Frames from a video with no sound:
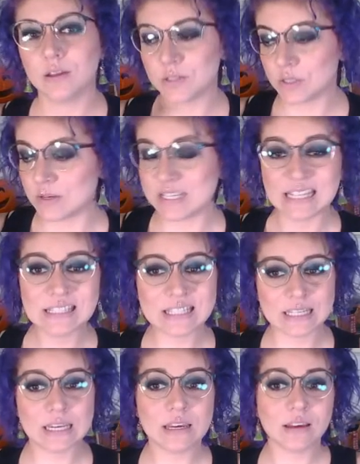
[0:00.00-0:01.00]
So
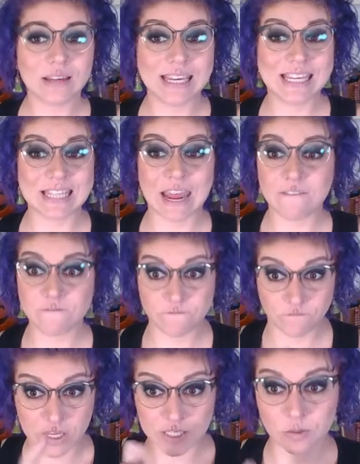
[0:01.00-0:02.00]
density is a
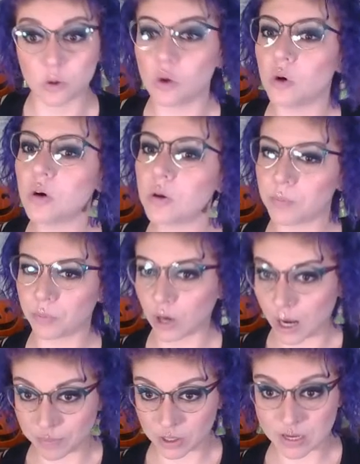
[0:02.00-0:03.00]
physical
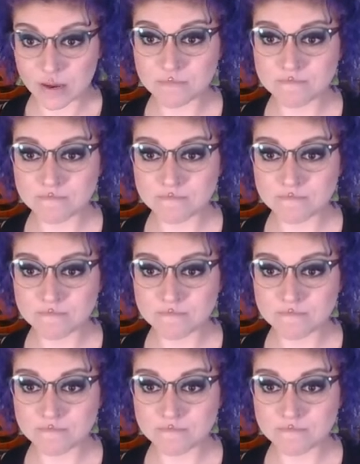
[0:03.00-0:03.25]
property.